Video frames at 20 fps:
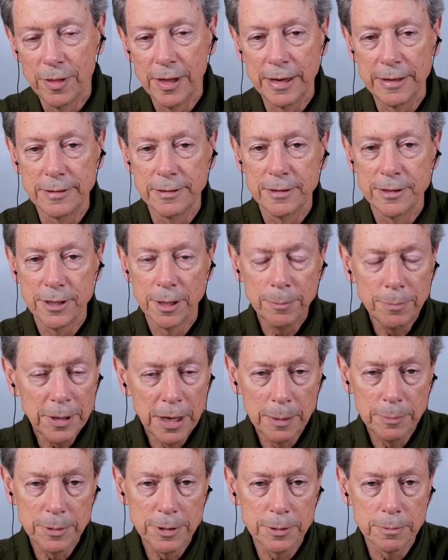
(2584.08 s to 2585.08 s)
that
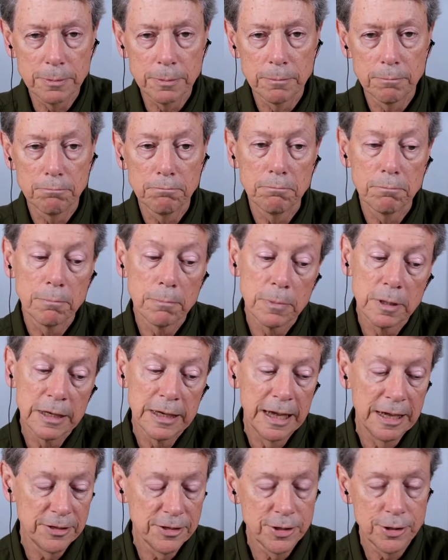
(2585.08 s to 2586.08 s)
sometimes
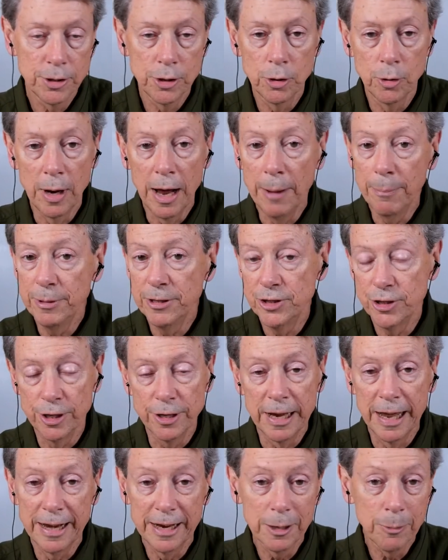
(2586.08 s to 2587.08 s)
gets to
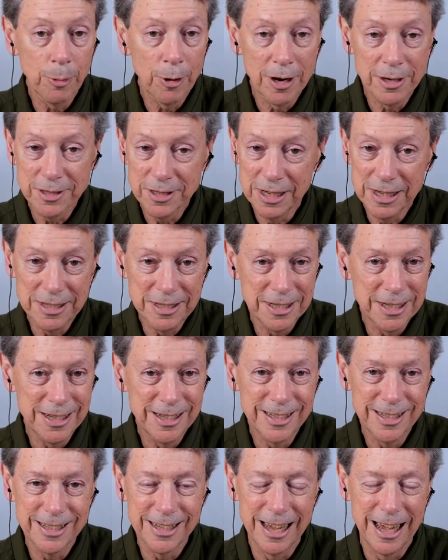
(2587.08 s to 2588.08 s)
epigenetic
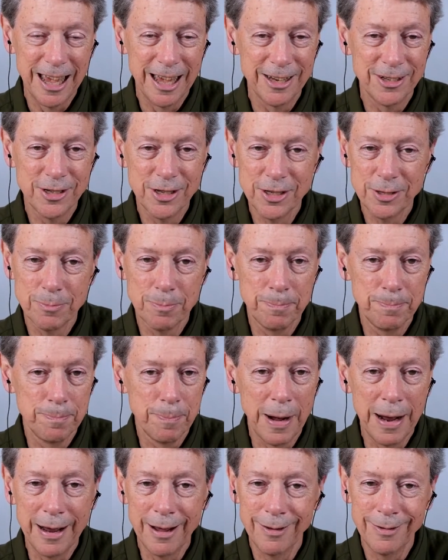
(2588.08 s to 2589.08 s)
processes and just
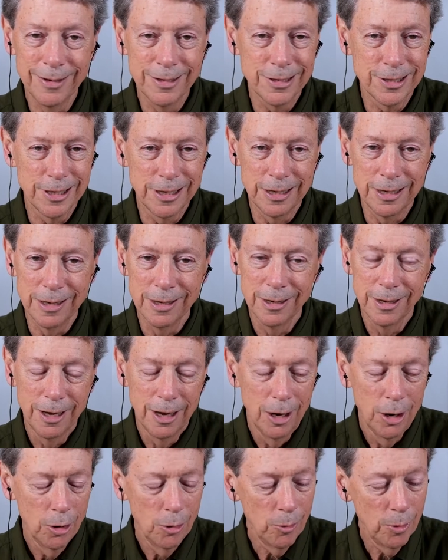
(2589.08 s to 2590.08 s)
biology,
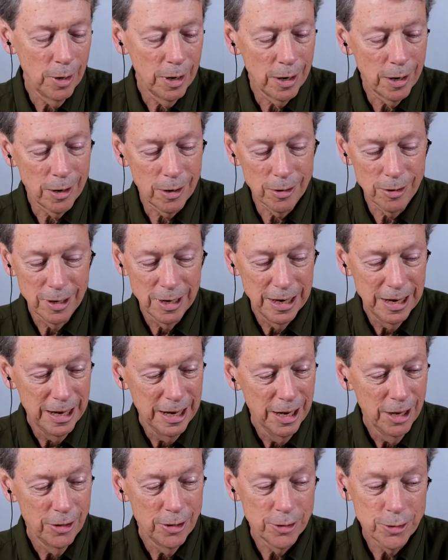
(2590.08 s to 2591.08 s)
where
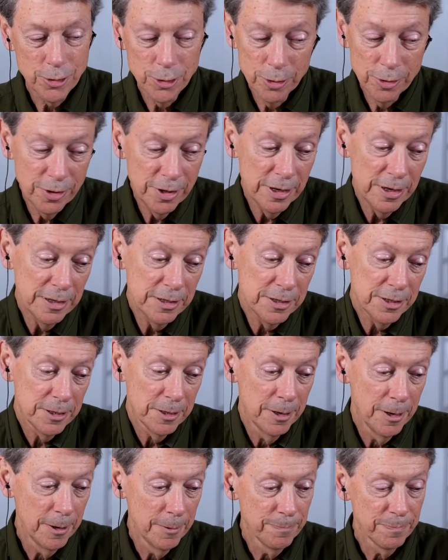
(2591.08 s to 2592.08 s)
the truth is,
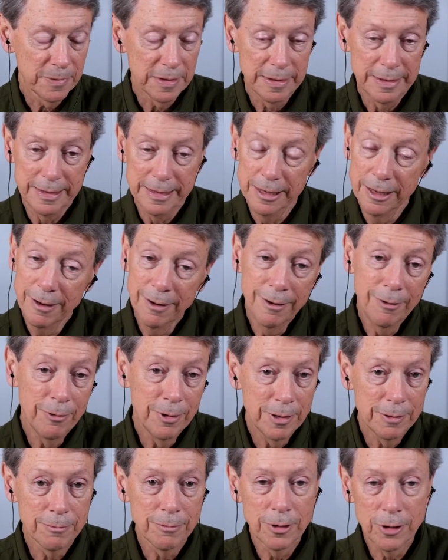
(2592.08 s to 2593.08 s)
you know,
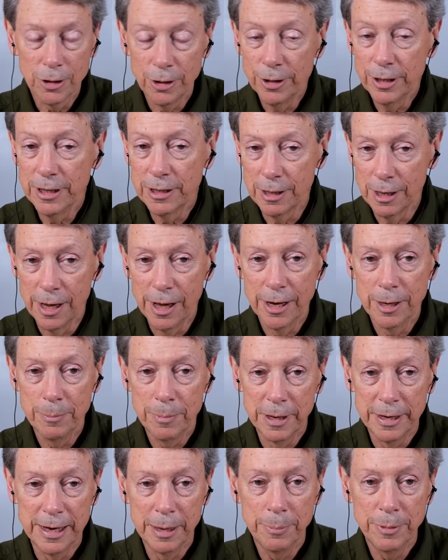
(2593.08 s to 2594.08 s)
we're, we're learning a lot
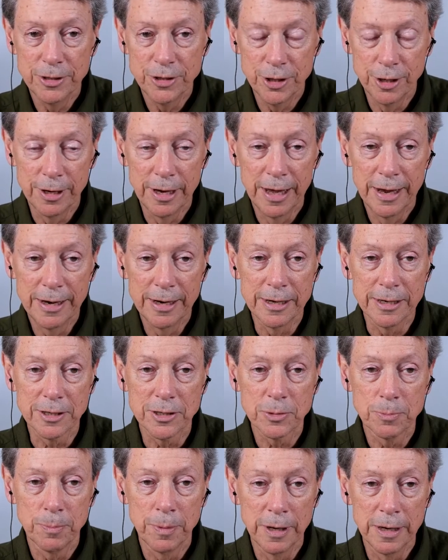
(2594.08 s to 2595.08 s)
about
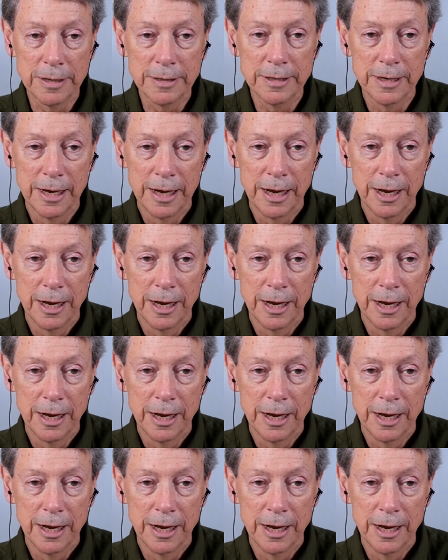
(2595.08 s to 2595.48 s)
epigenetics, but